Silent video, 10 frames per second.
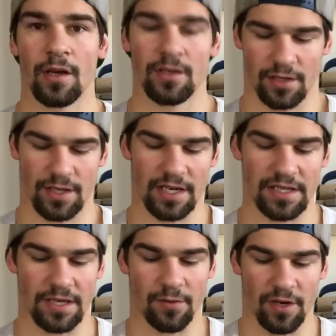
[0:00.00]
So the next
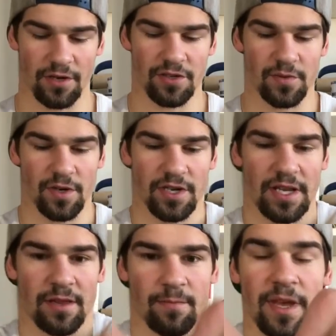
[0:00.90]
thing you wanna do is you wanna
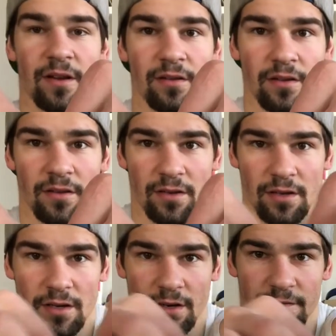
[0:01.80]
take the middle
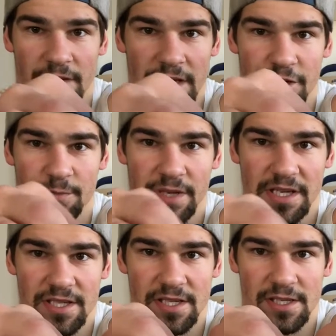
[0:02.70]
of each
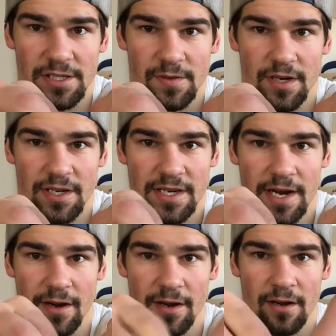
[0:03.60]
piece and you wanna
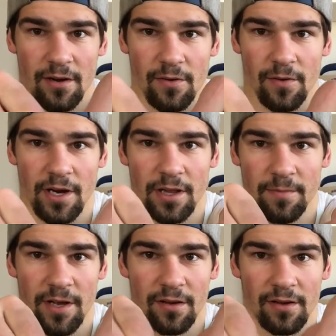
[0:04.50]
tear it right in the
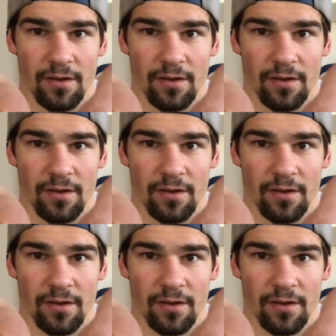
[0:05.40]
middle.